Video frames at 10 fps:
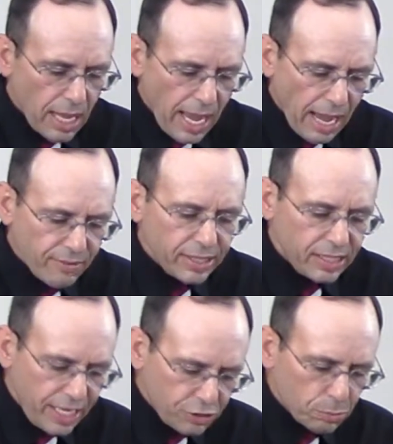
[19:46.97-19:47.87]
have a
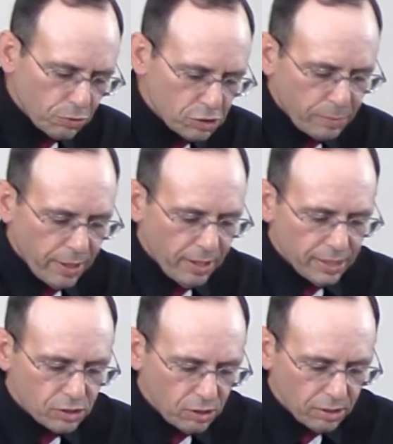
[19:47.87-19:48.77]
teachable spirit and
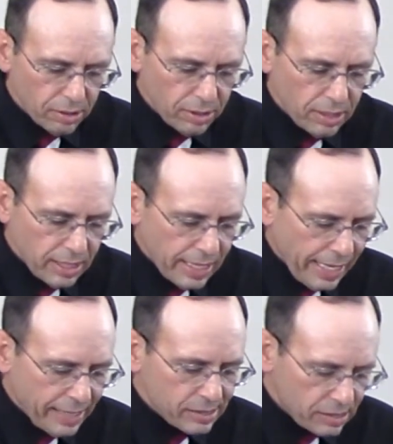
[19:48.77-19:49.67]
to learn
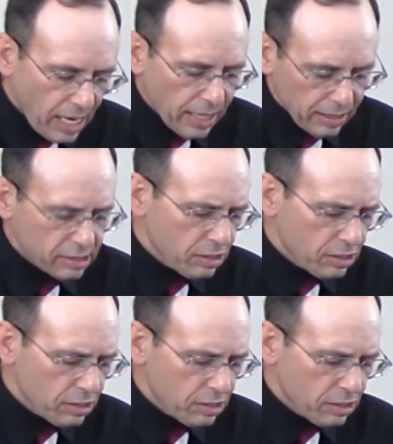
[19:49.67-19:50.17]
in silence.